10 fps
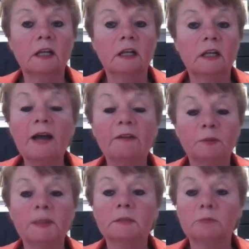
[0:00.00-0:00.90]
you have
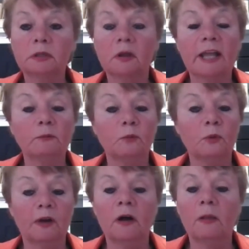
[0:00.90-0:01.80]
to be compliant
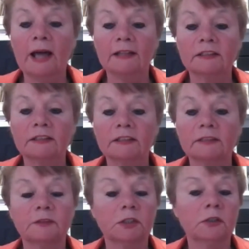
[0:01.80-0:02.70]
with all
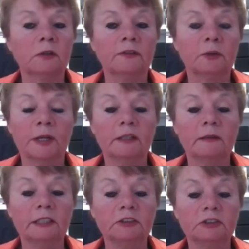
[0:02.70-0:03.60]
aspects of the code and the
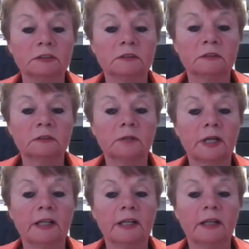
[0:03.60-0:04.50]
regulation,
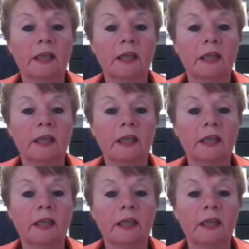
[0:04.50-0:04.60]
right?